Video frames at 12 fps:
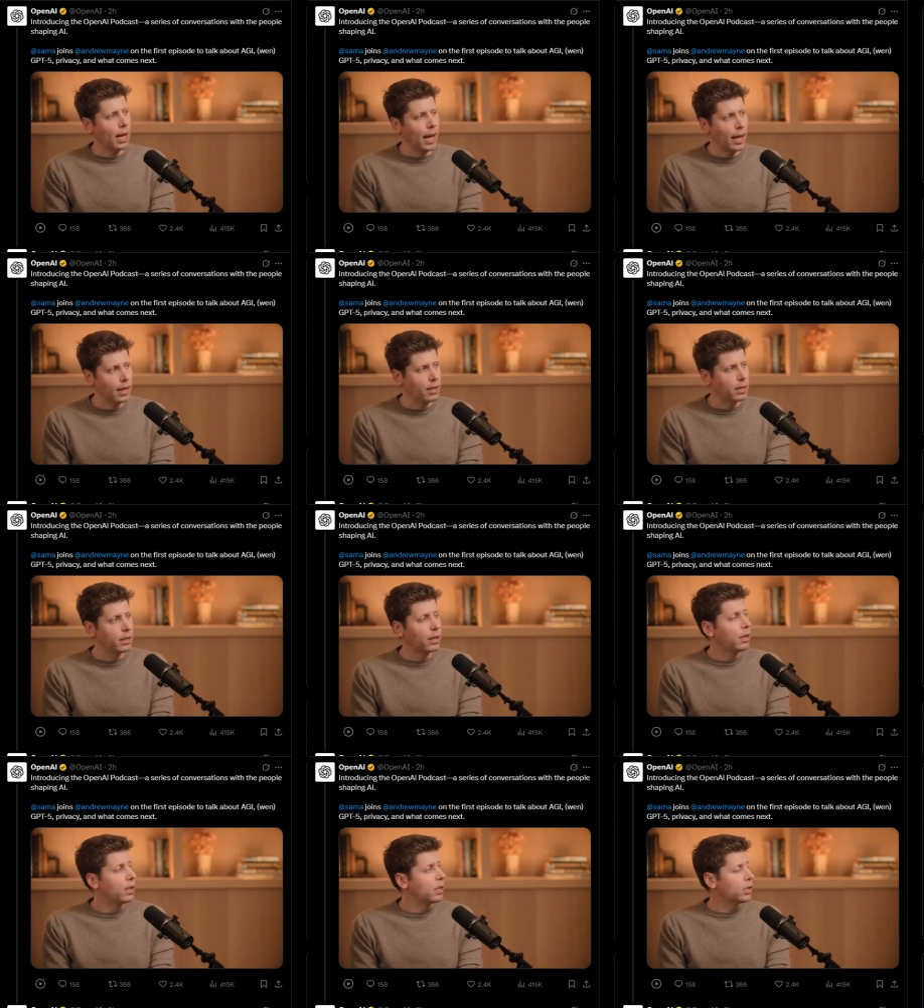And
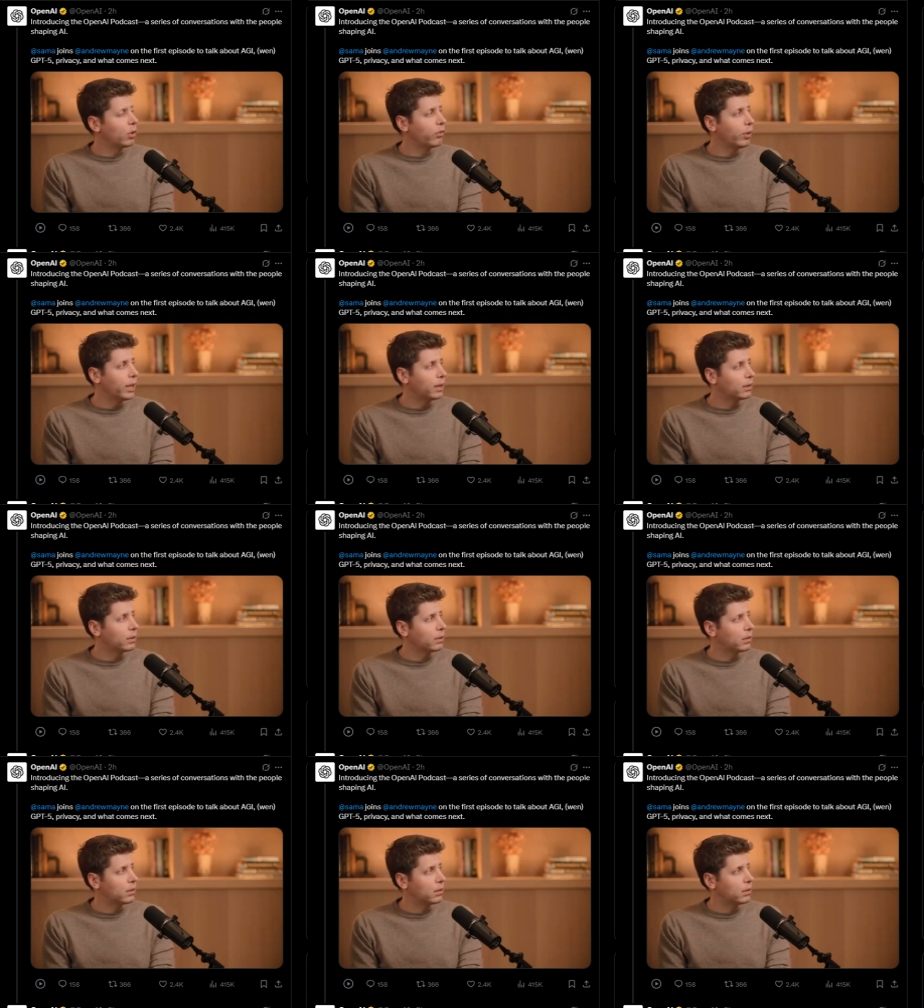so if we can
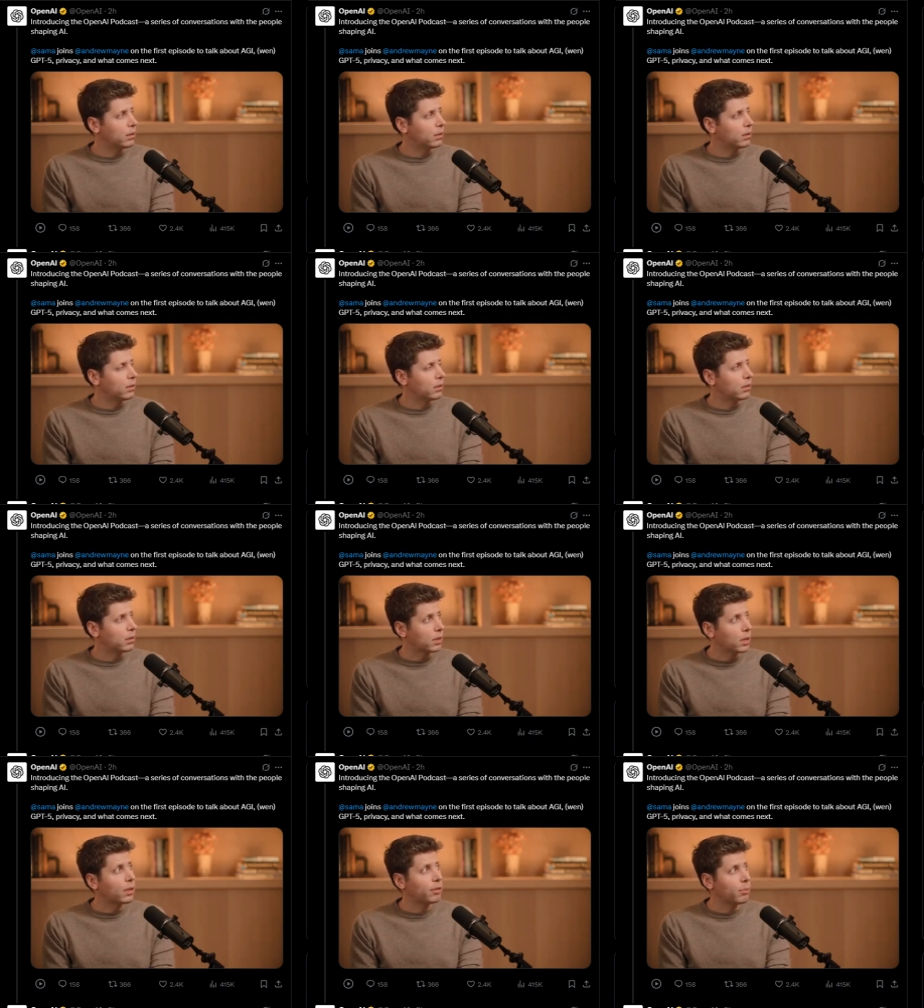
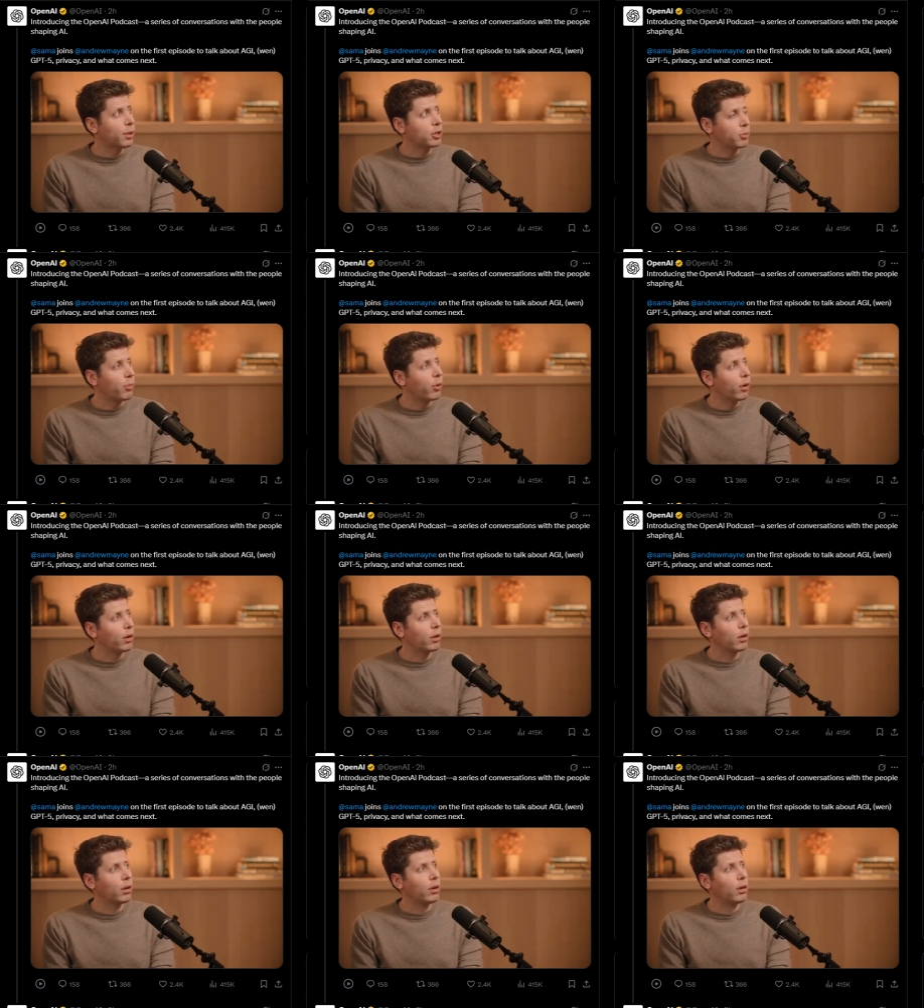discover much more,
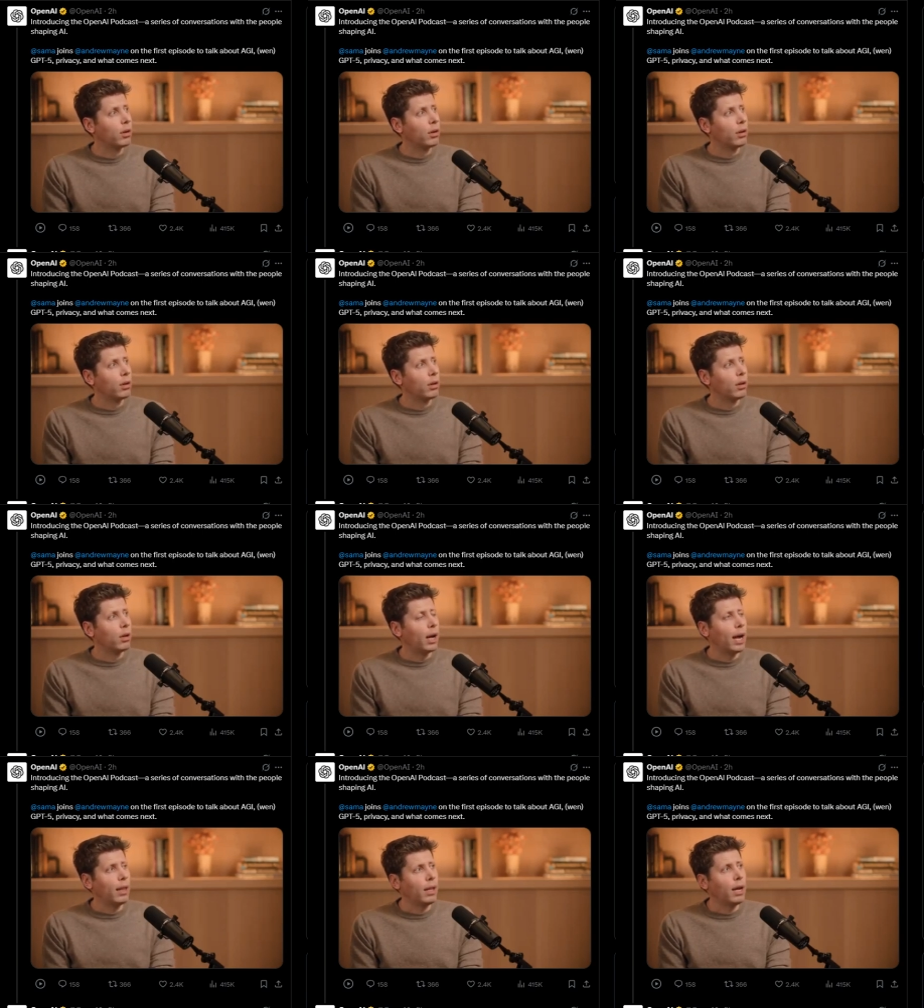
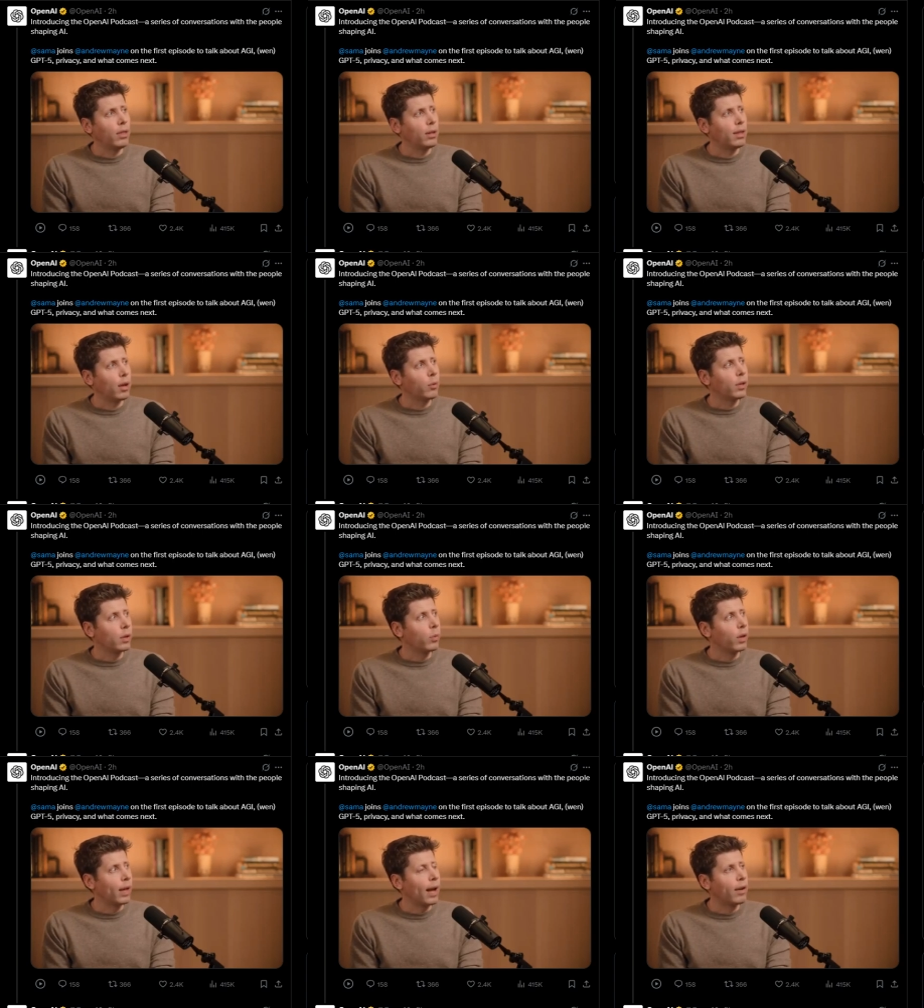I think that really
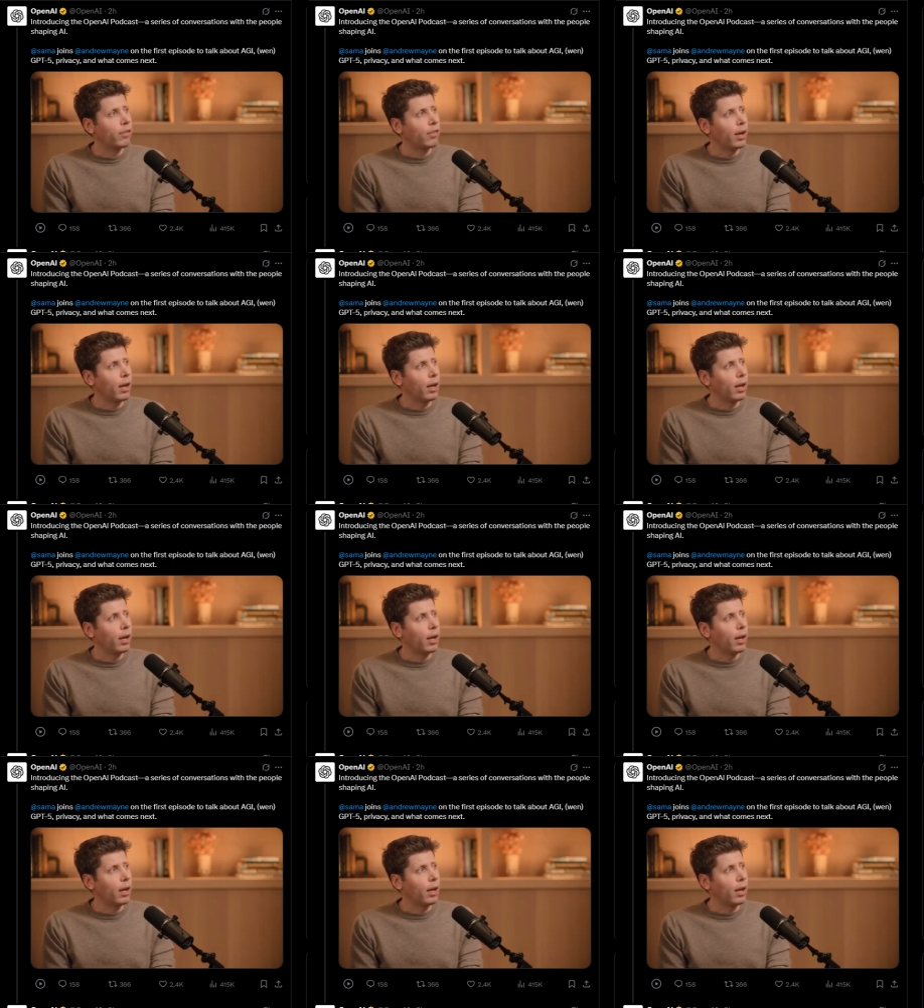will have